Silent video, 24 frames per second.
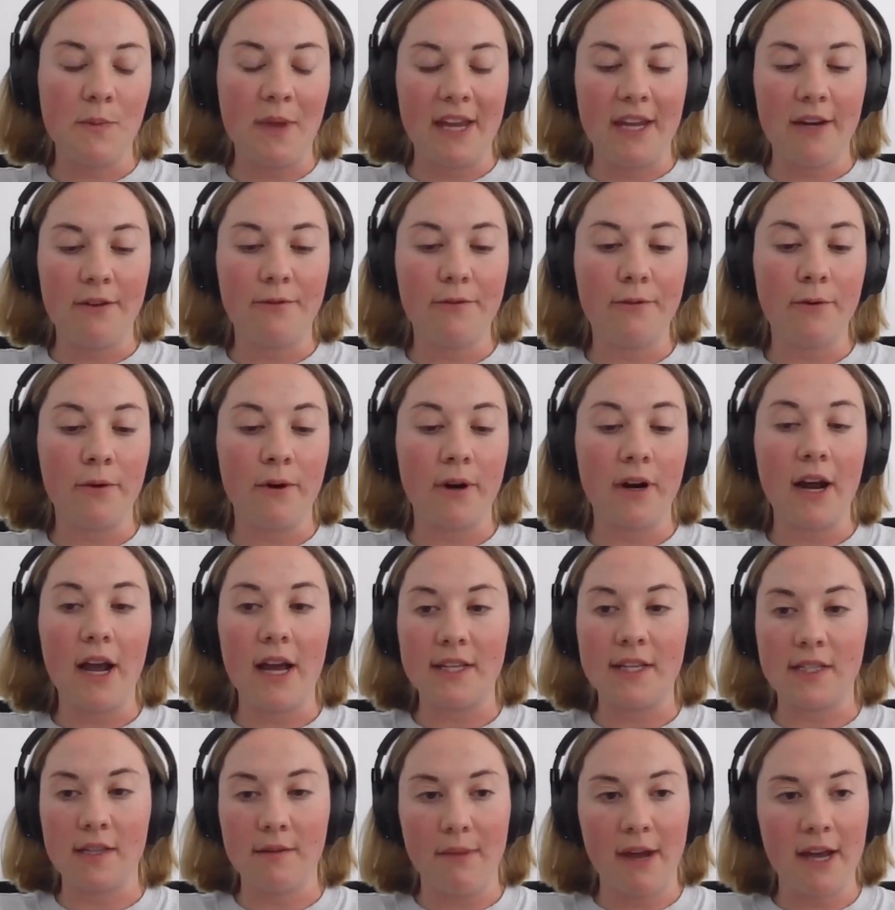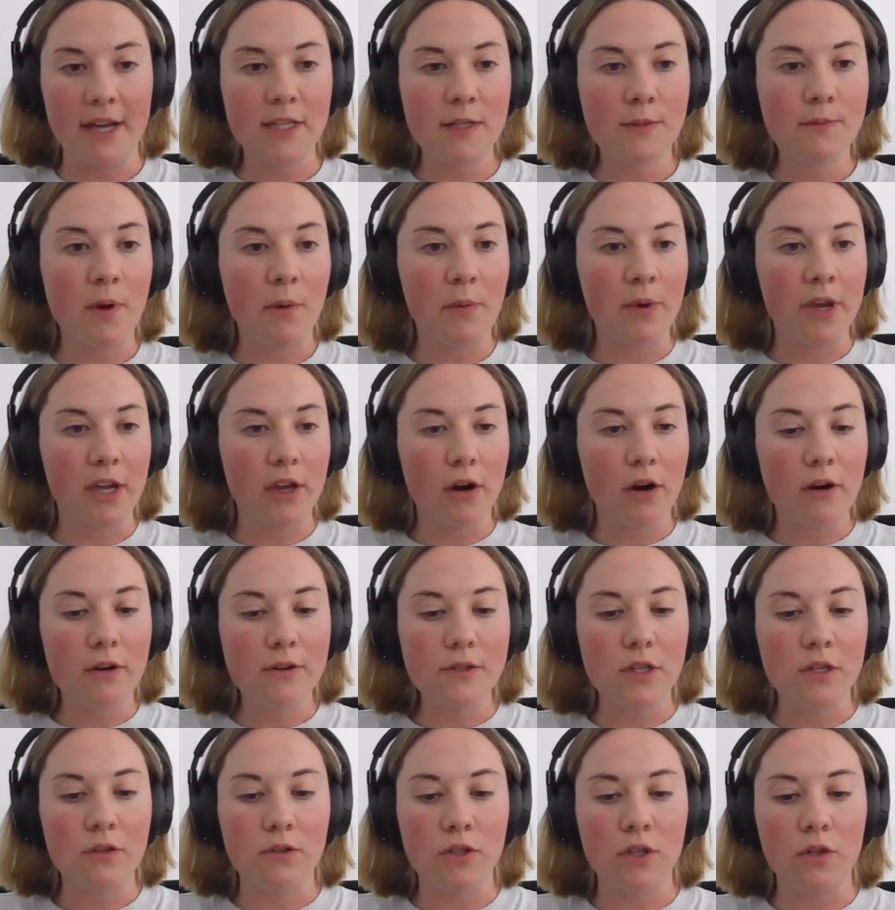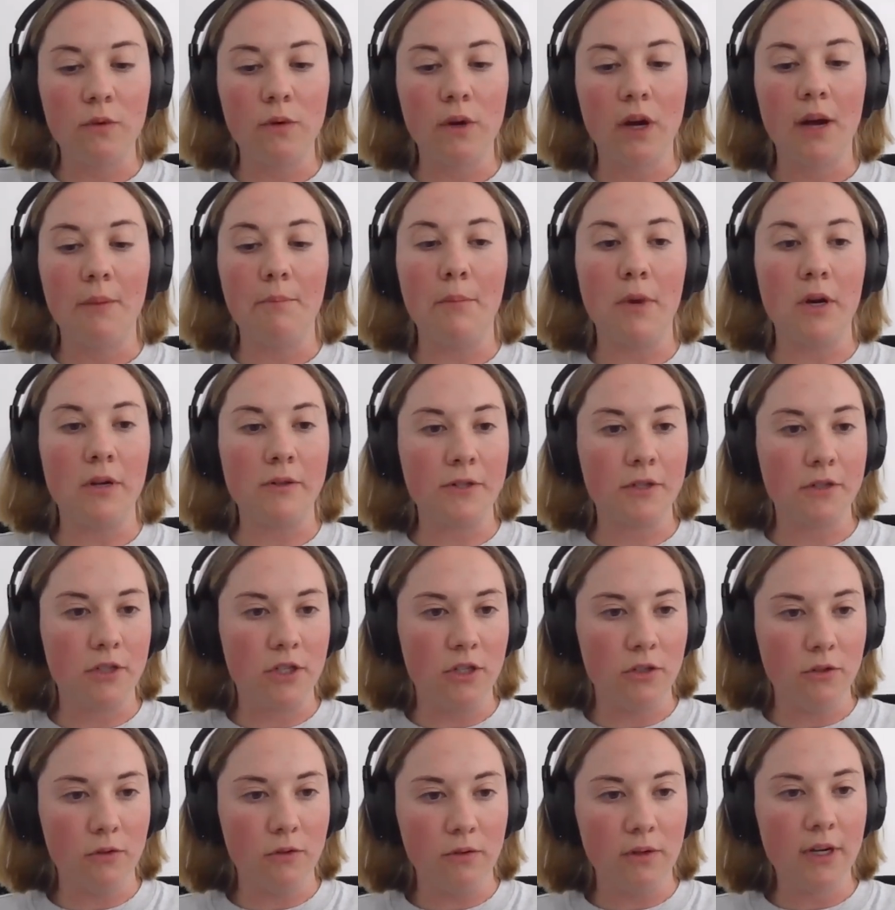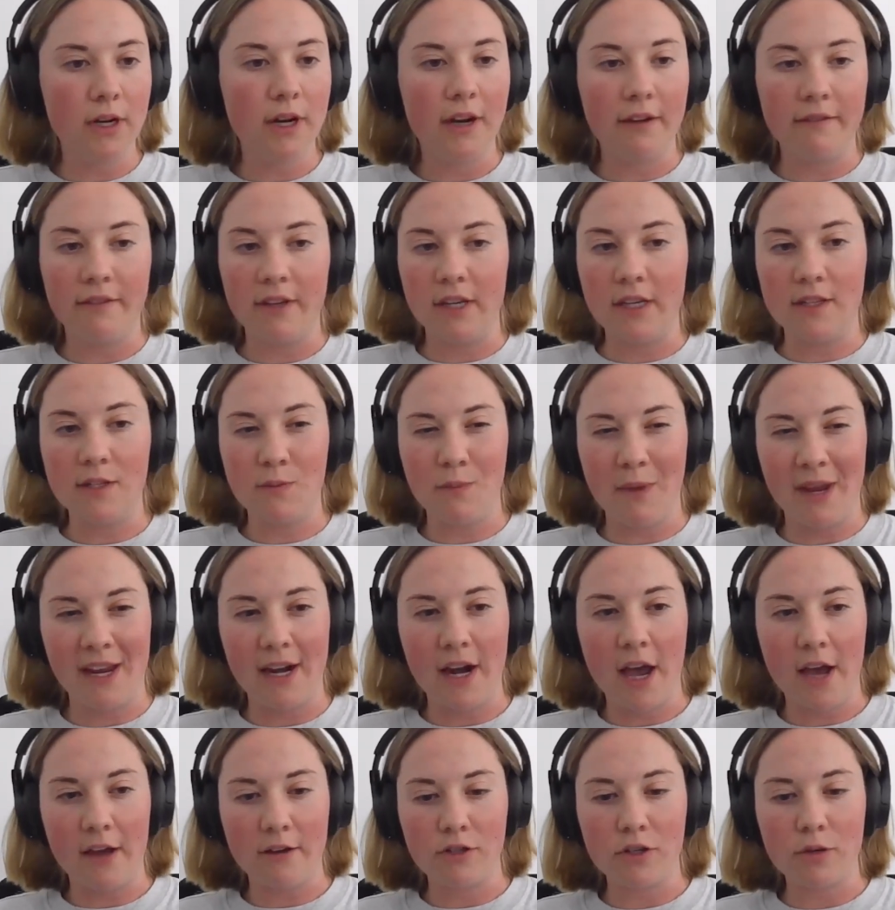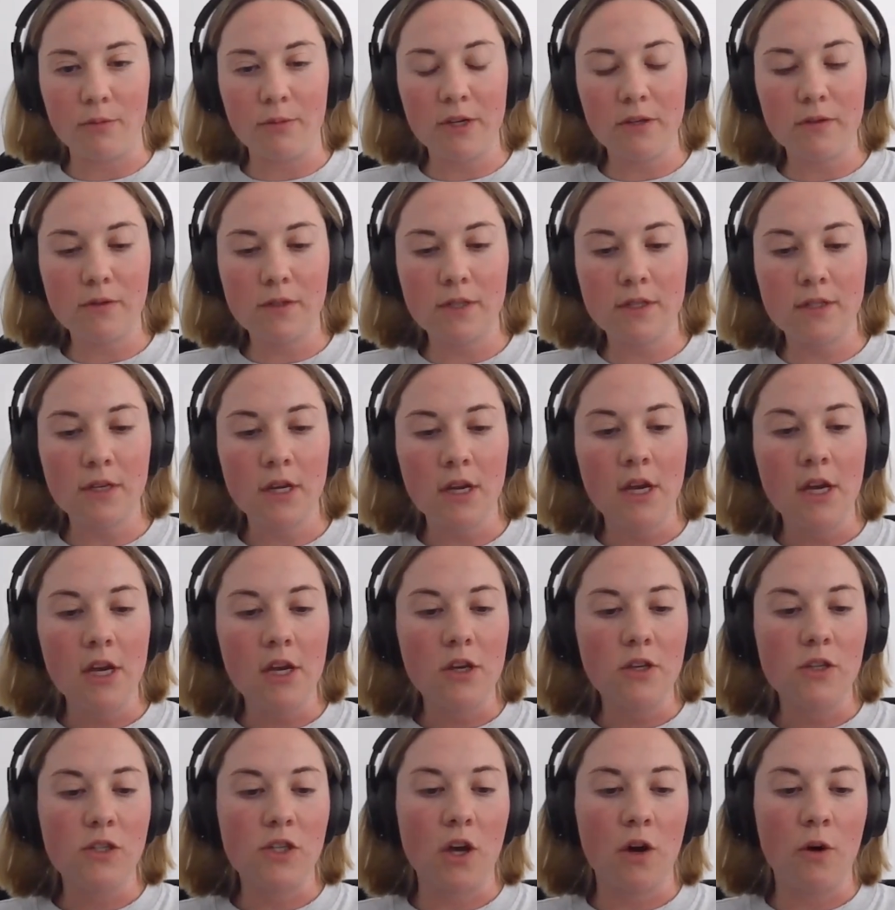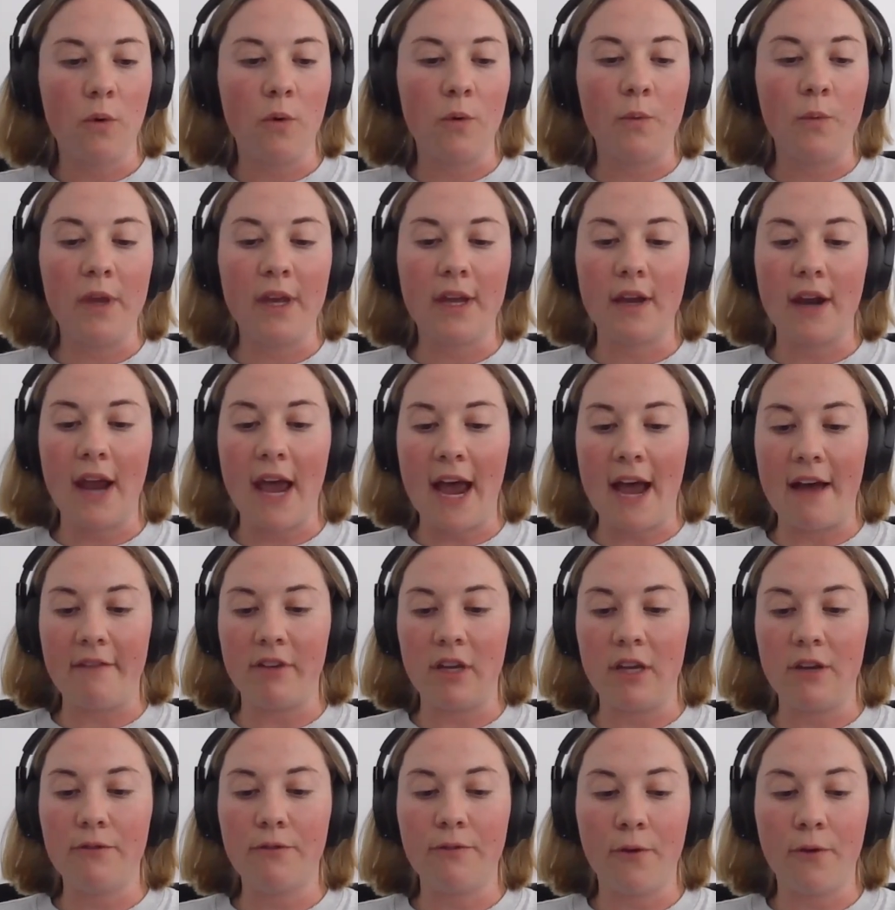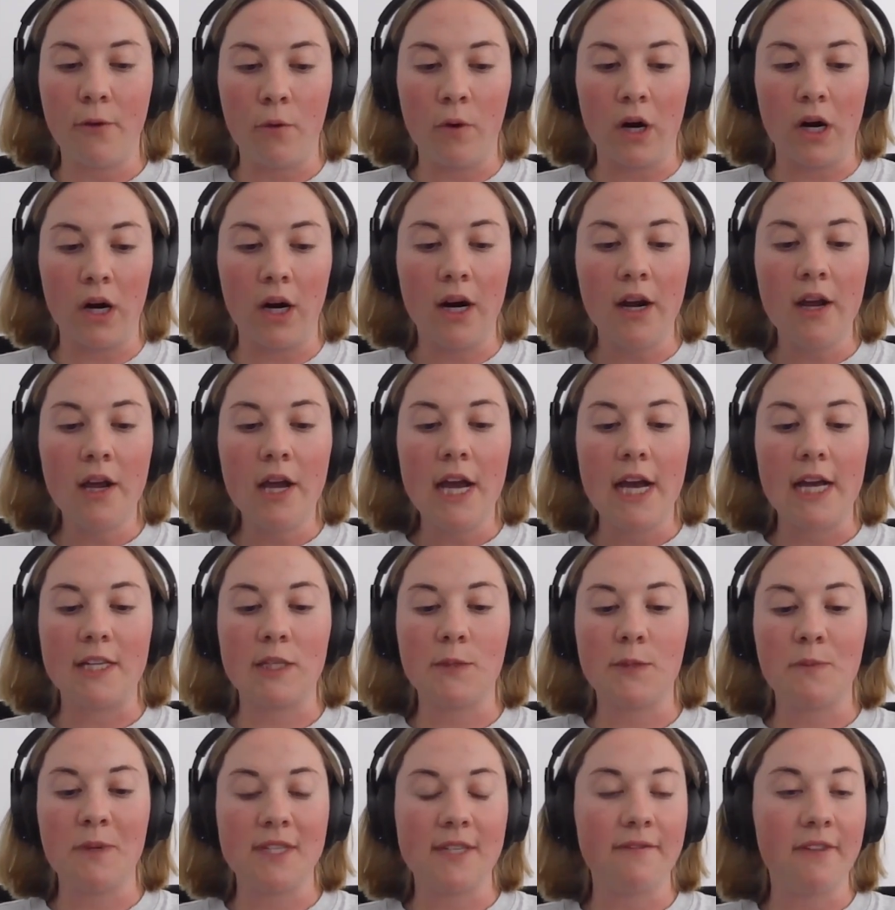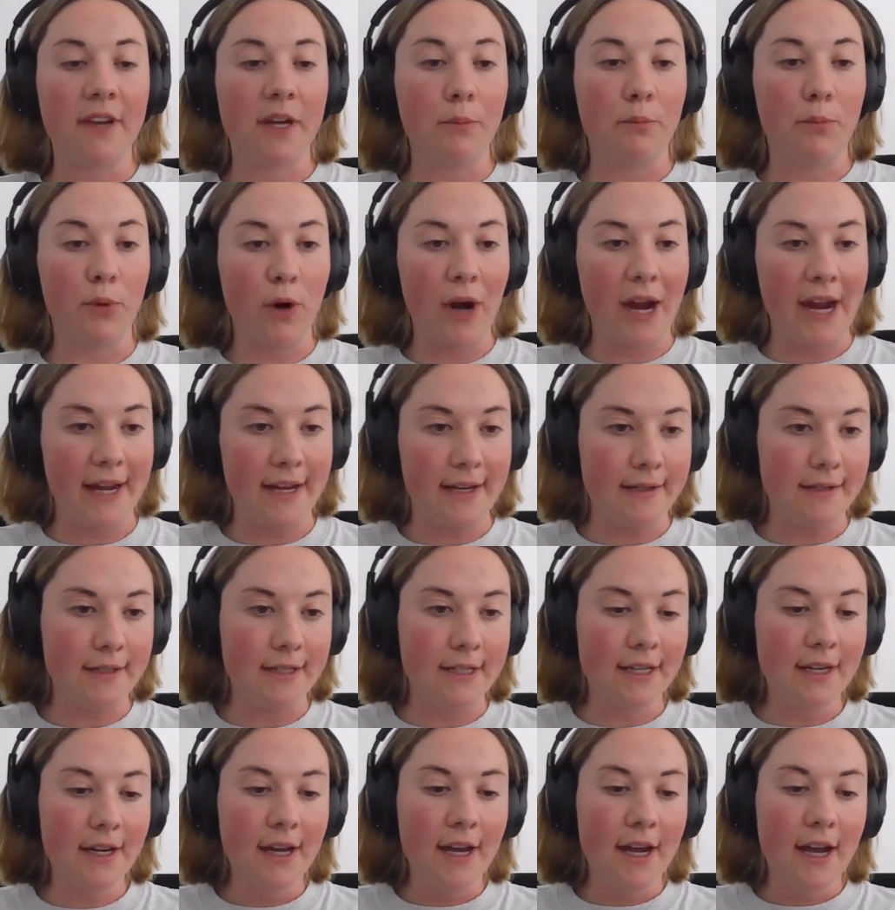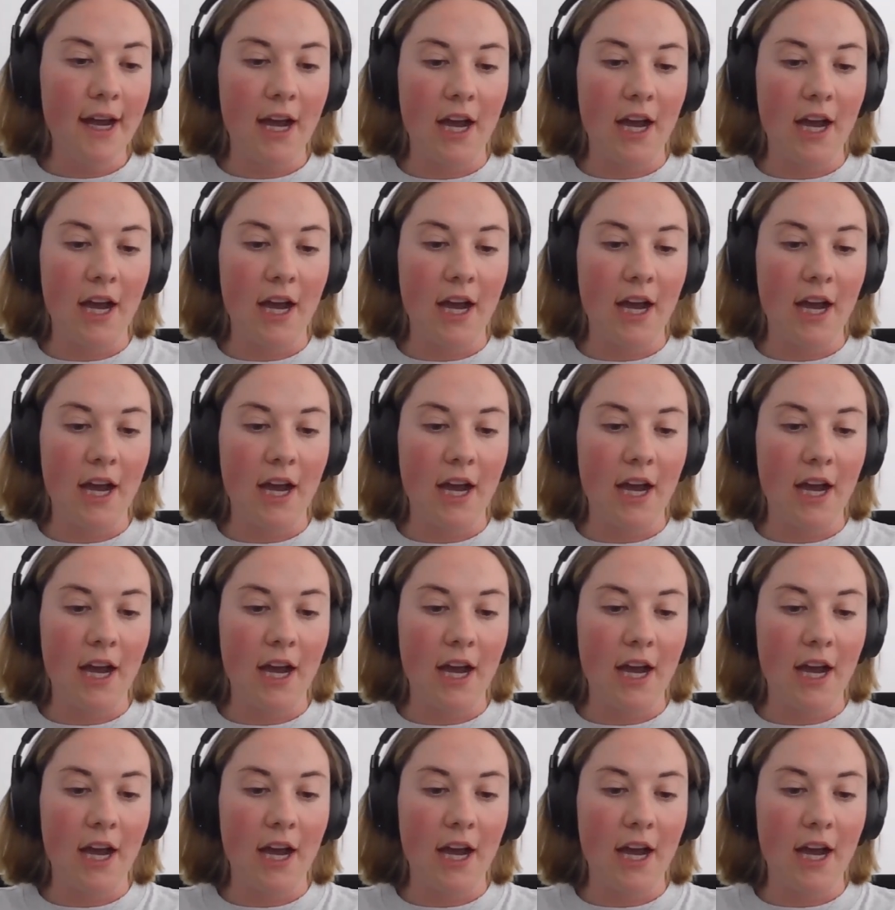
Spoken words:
ismain for SMS, but we can also do a multitude of ismain attributes. So we could have it for a specific brand.